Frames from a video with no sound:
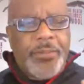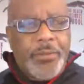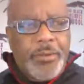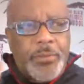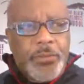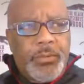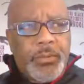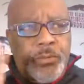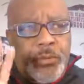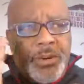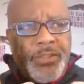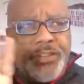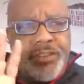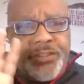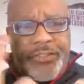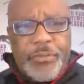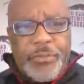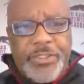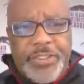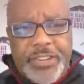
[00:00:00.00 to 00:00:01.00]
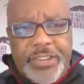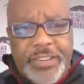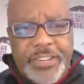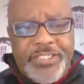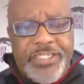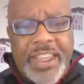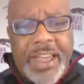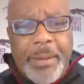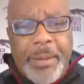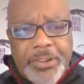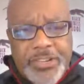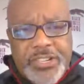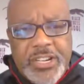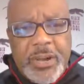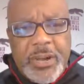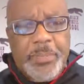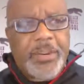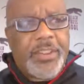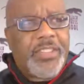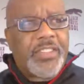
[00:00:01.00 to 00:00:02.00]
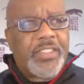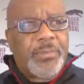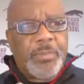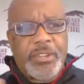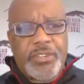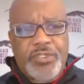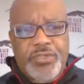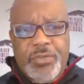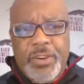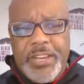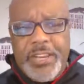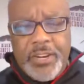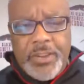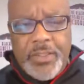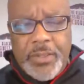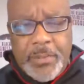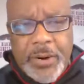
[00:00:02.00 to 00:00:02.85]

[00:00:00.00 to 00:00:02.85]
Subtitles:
where this was an established company that's been trading on